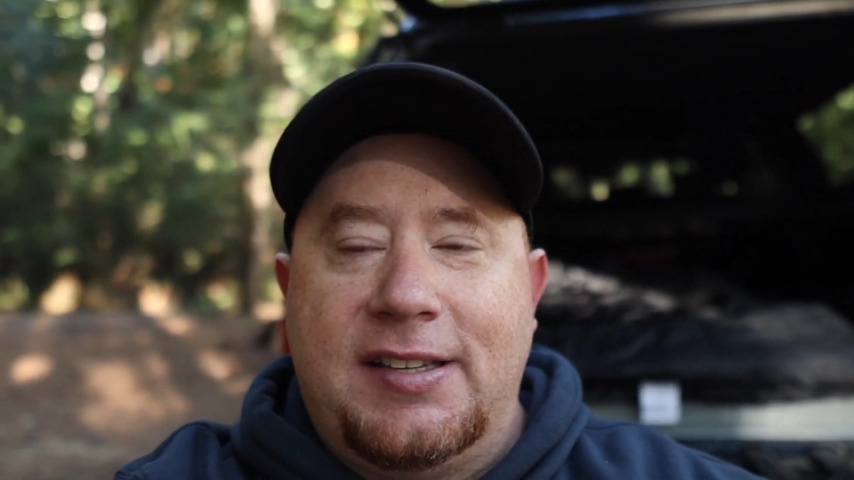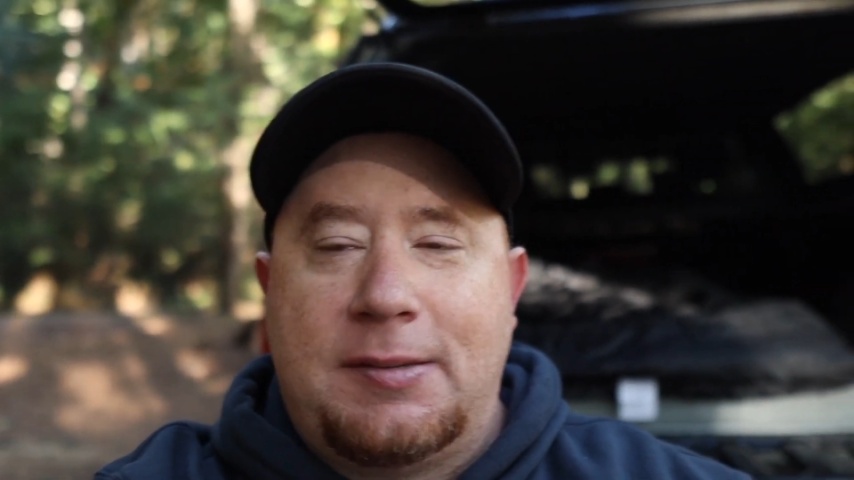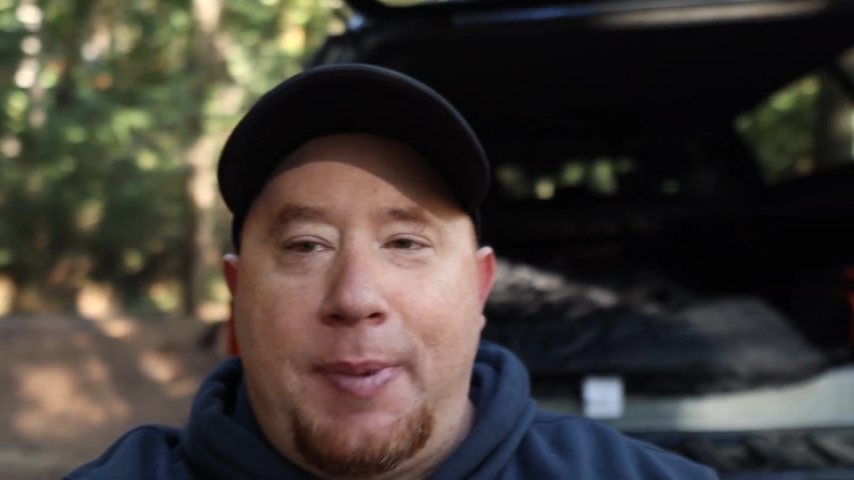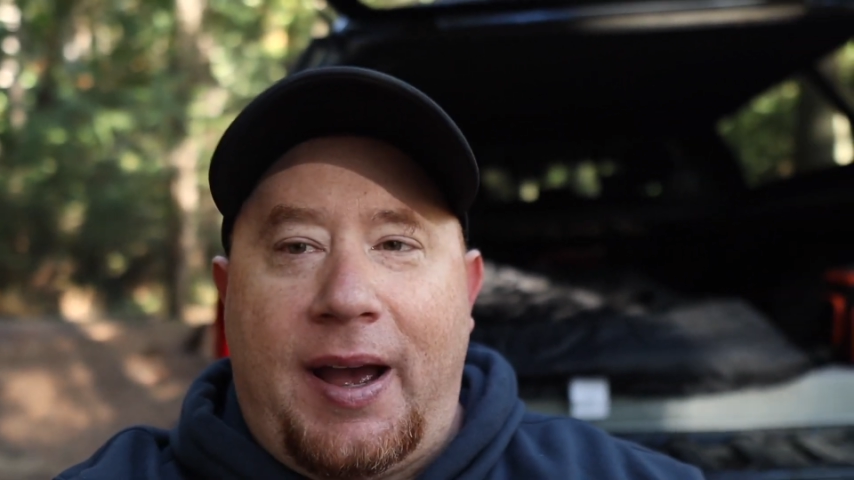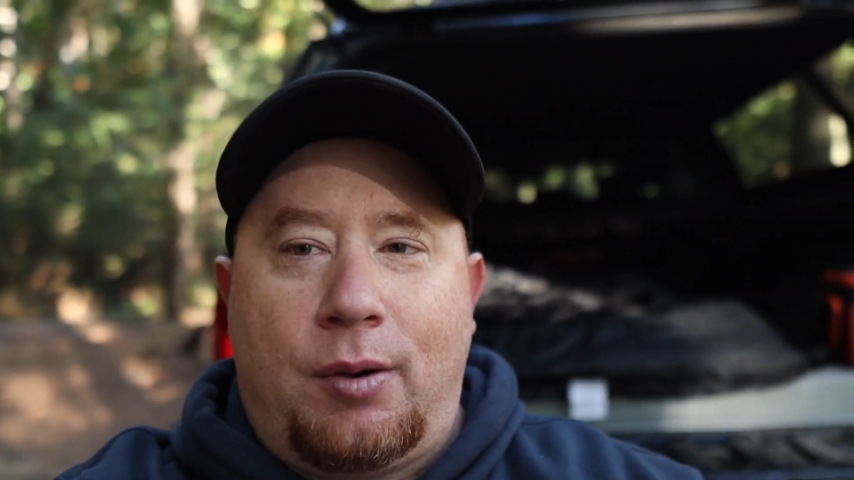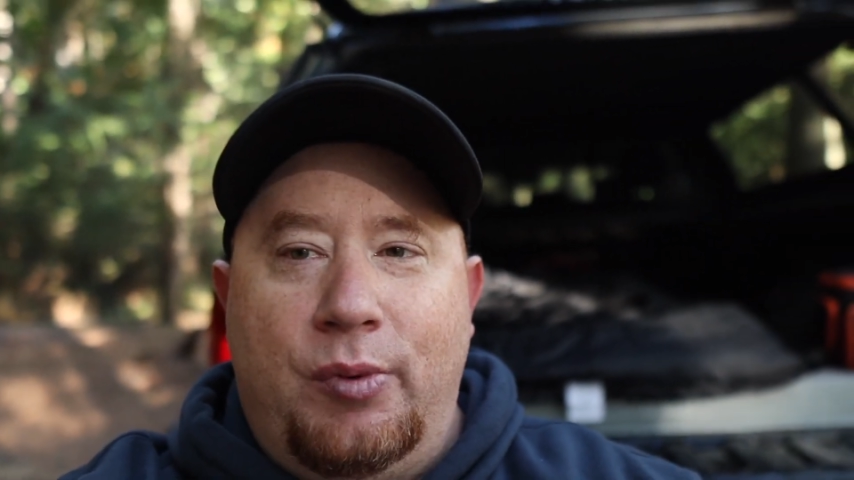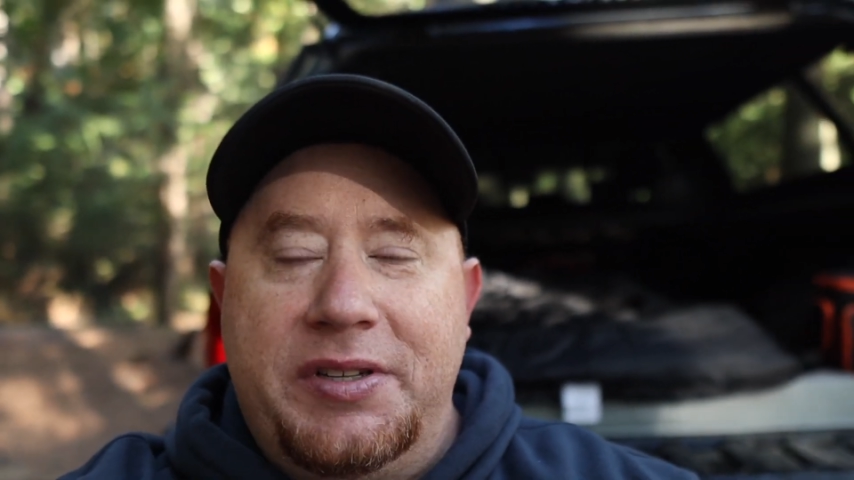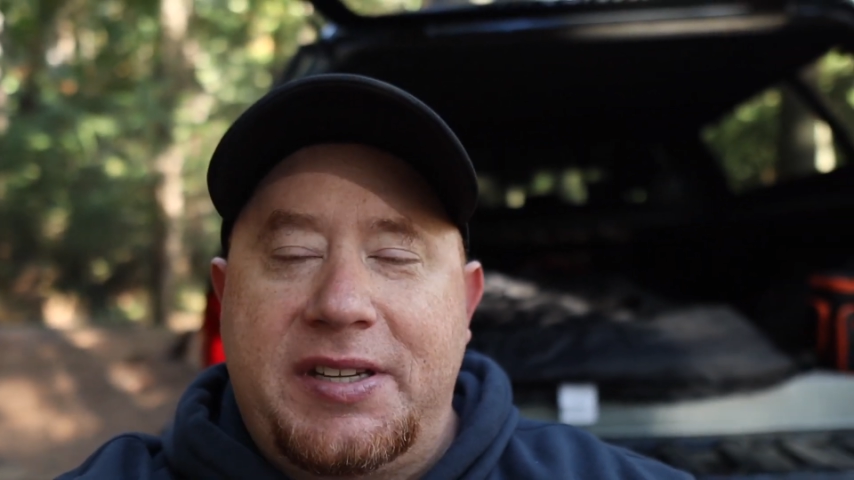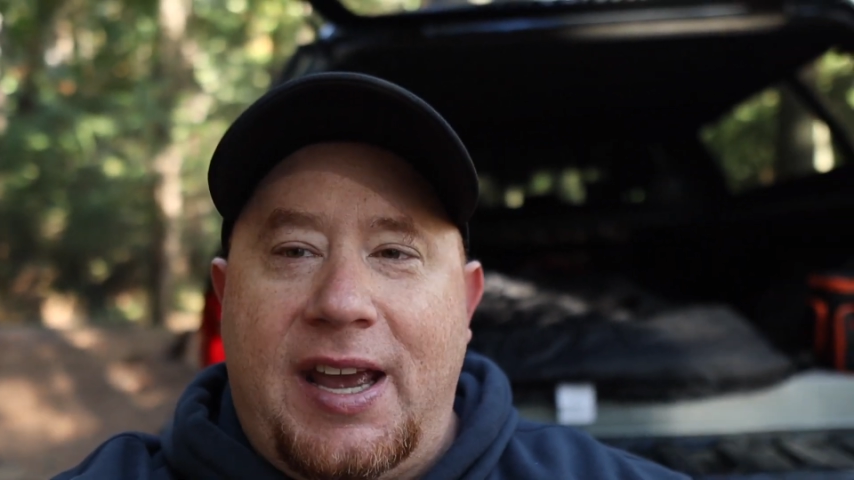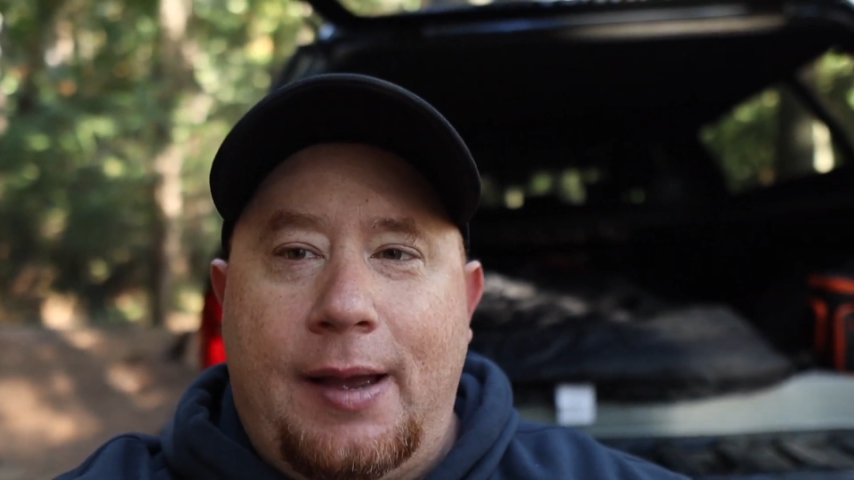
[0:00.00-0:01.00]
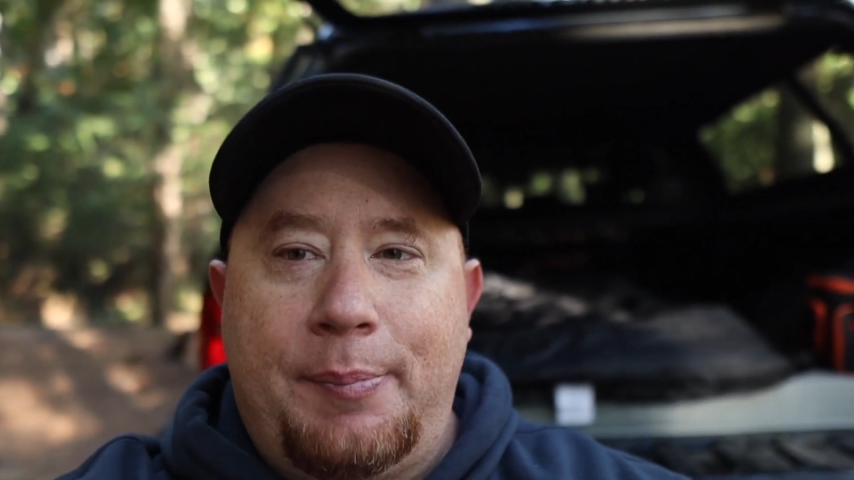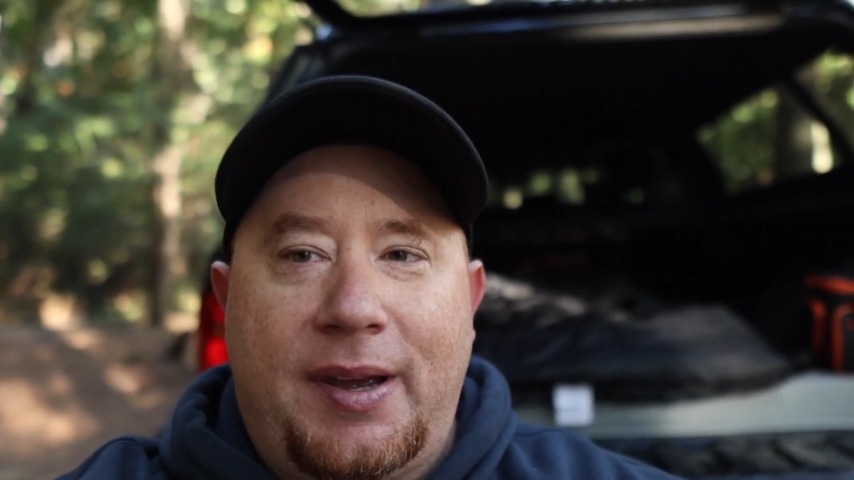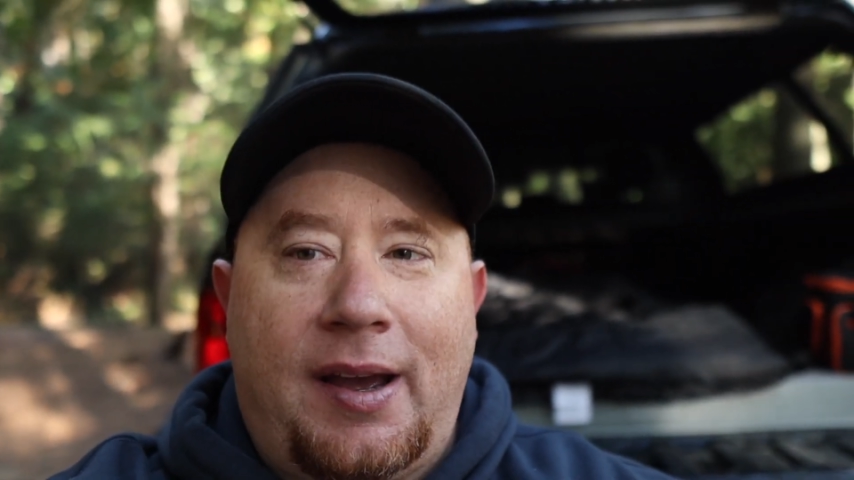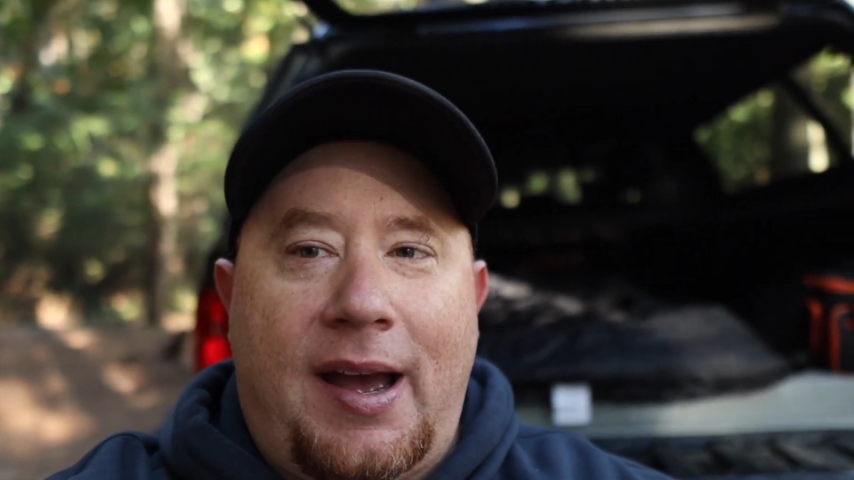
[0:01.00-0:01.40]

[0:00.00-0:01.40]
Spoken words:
this backwoods camping?